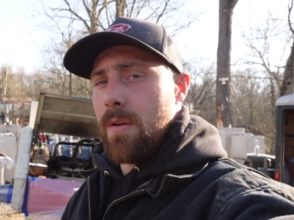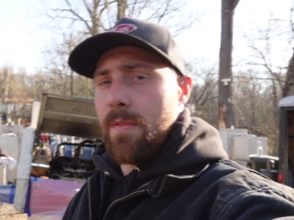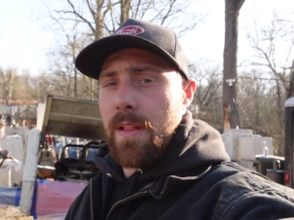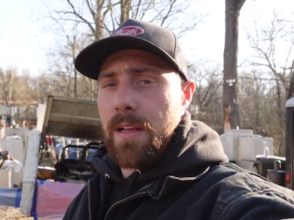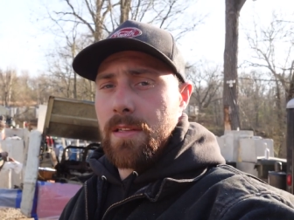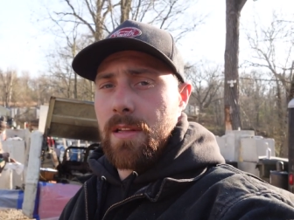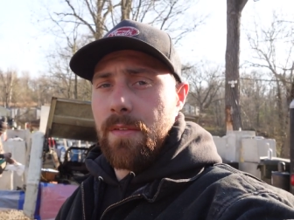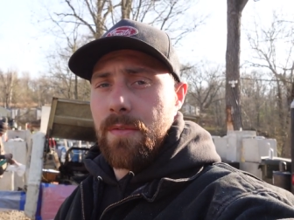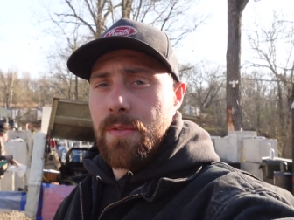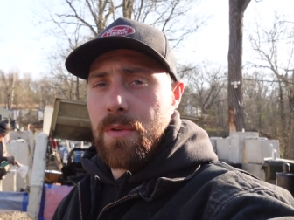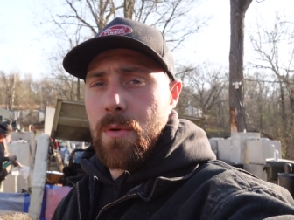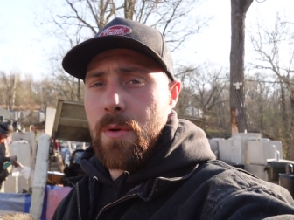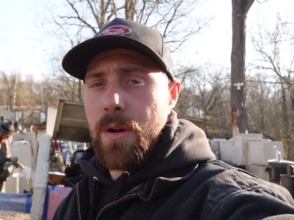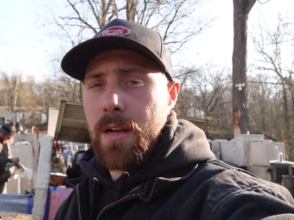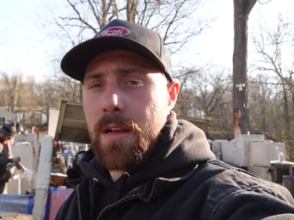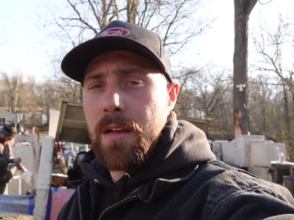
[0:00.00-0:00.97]
over that stuff with you
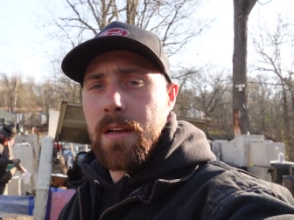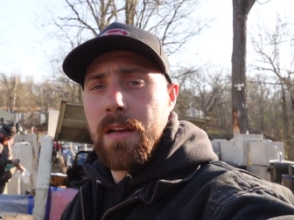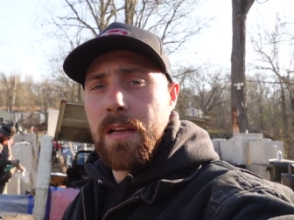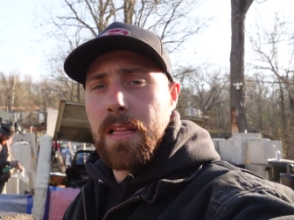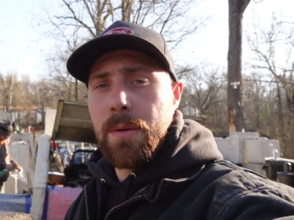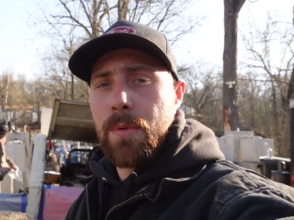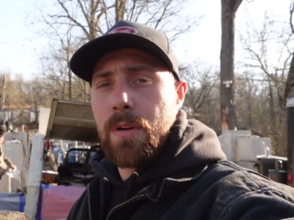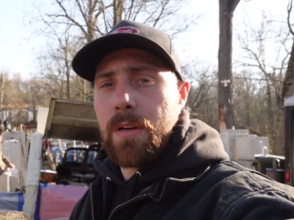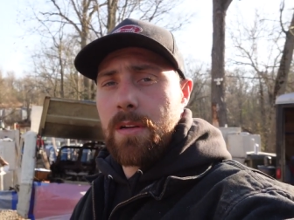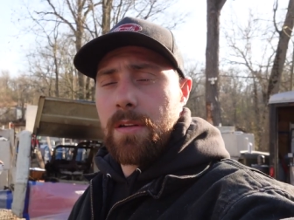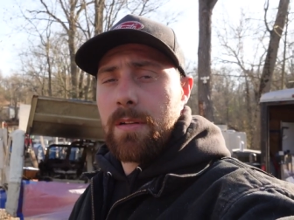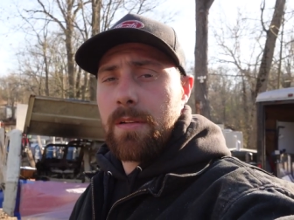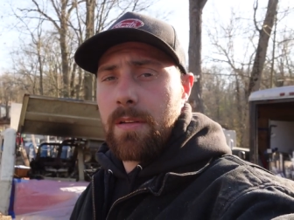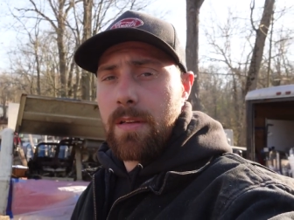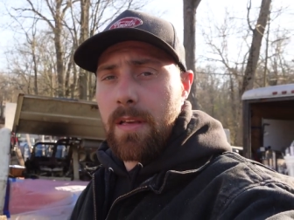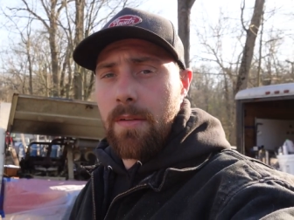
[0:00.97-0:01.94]
quick, and then we're gonna
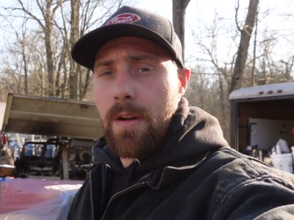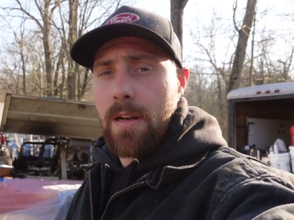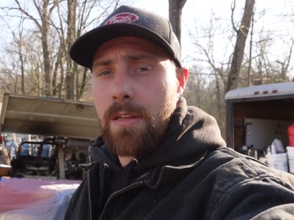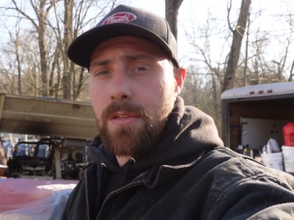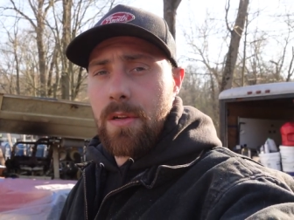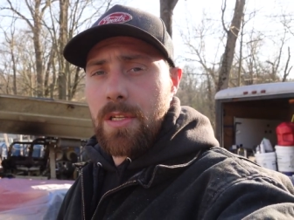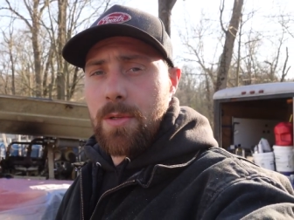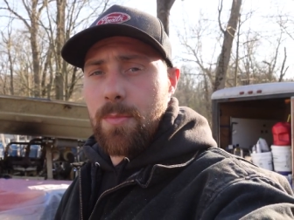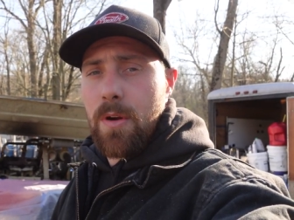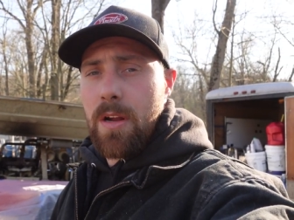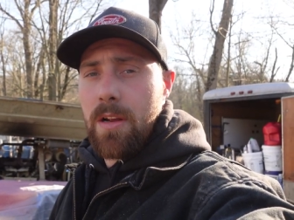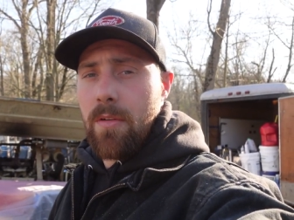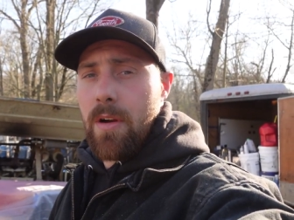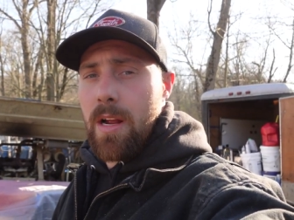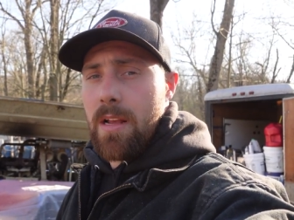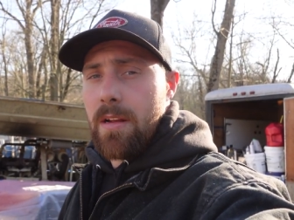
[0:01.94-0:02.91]
get ready to start spraying
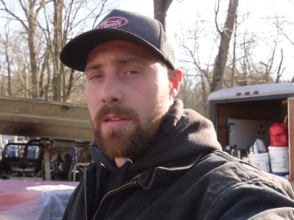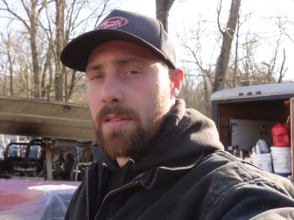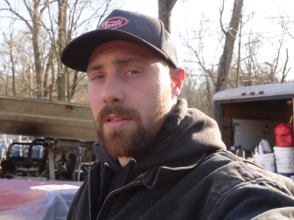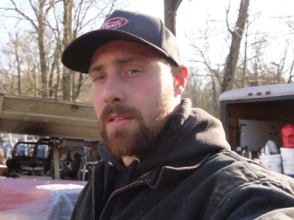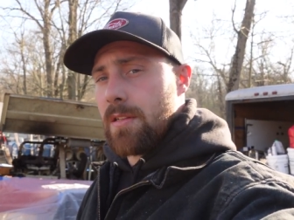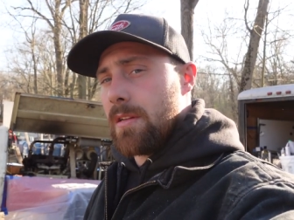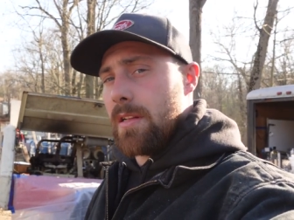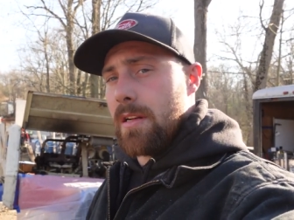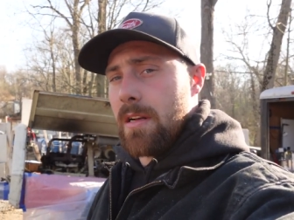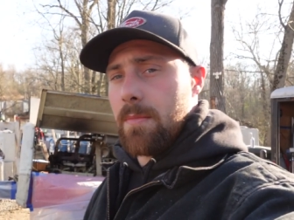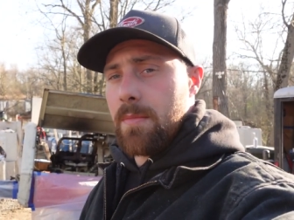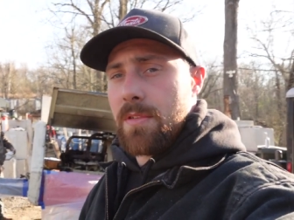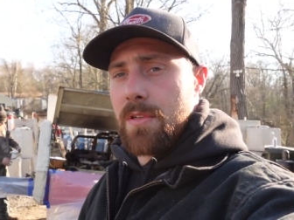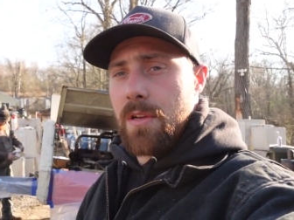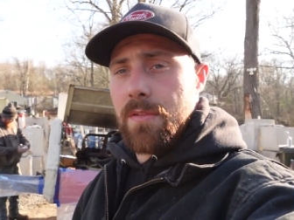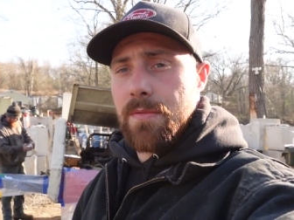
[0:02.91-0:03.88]
gray here. He's just cleaning up
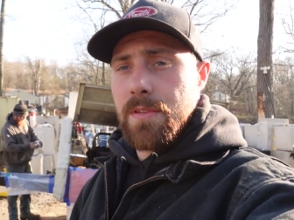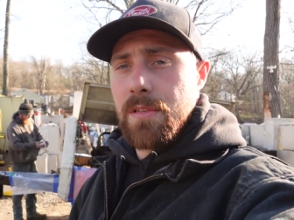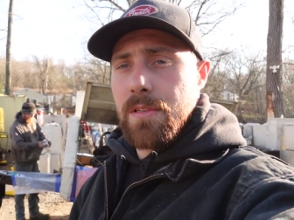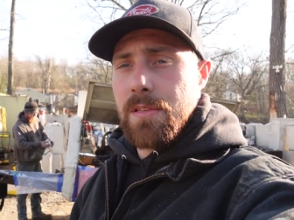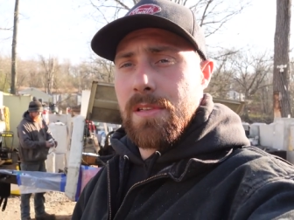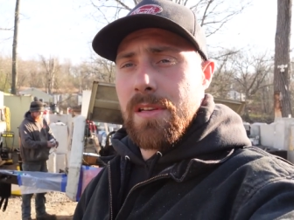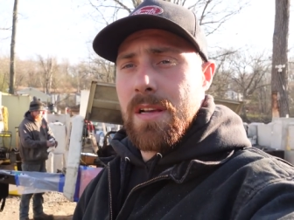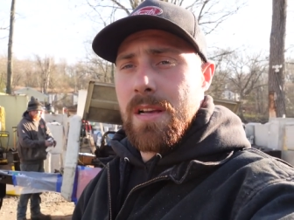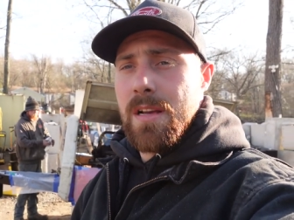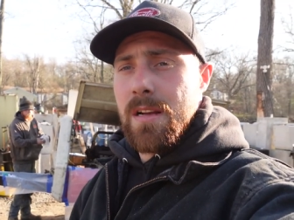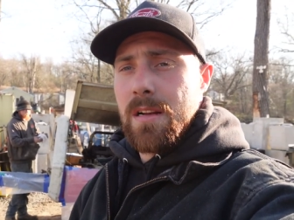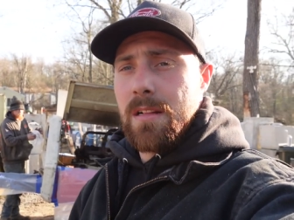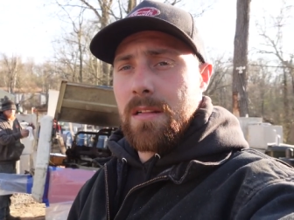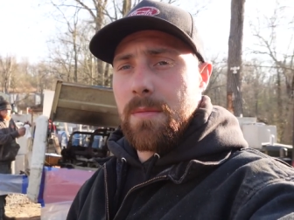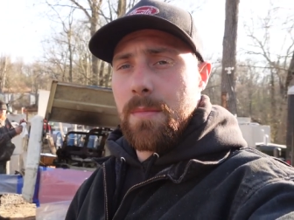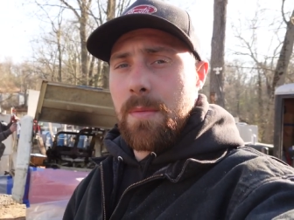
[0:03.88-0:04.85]
the surfaces,
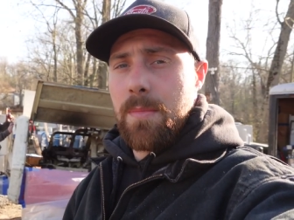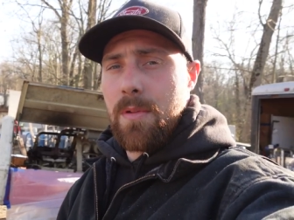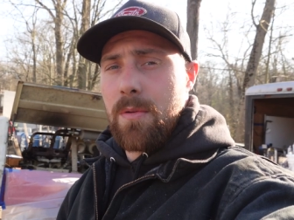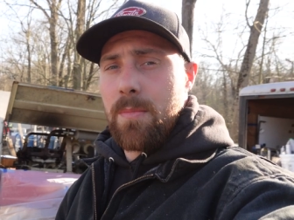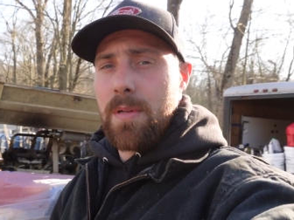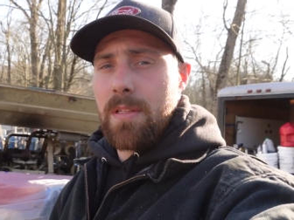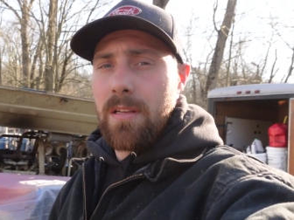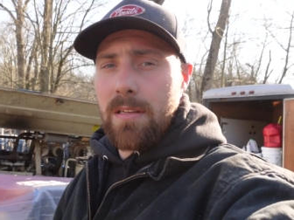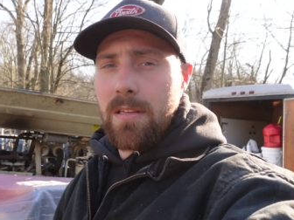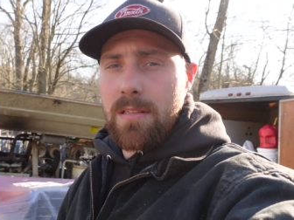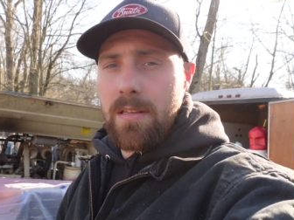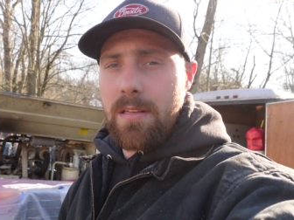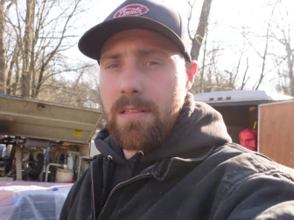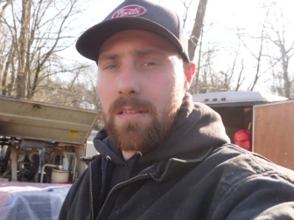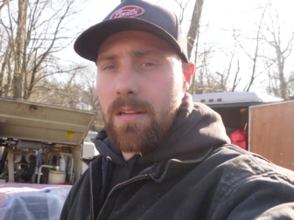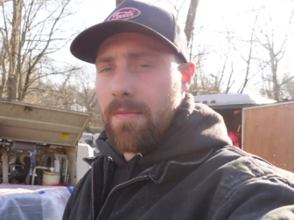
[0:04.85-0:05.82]
clean them up a little bit dusty
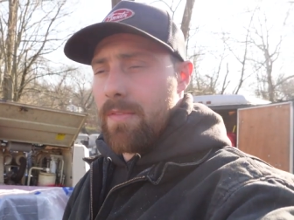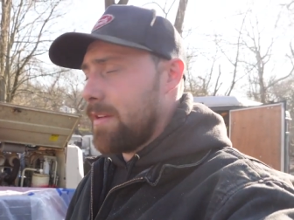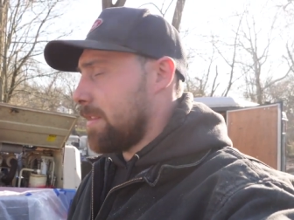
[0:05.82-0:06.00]
and stuff